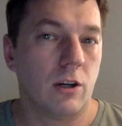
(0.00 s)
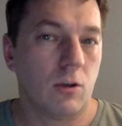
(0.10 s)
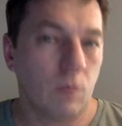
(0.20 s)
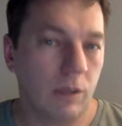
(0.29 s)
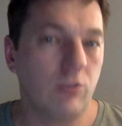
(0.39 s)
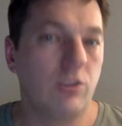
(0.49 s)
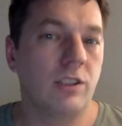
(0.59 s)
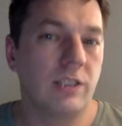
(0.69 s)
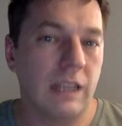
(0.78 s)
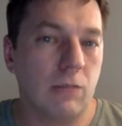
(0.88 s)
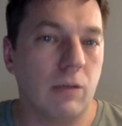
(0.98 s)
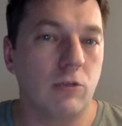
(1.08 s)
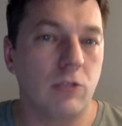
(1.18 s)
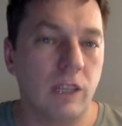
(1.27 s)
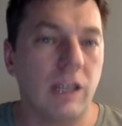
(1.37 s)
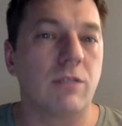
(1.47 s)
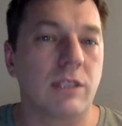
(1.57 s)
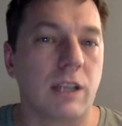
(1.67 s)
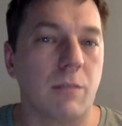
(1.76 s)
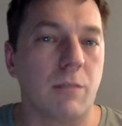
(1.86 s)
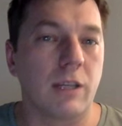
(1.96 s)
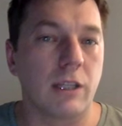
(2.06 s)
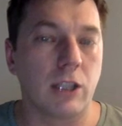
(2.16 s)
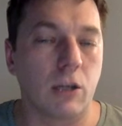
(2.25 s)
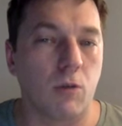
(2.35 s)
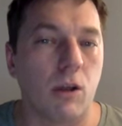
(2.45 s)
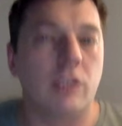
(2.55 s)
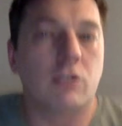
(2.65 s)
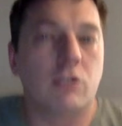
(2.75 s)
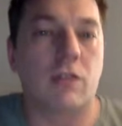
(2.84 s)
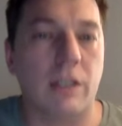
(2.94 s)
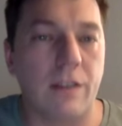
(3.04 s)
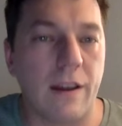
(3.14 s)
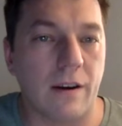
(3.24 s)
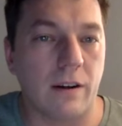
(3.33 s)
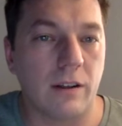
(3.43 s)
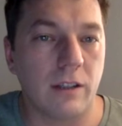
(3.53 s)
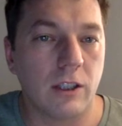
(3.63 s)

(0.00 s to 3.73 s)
When you deliver something, the quality is already there.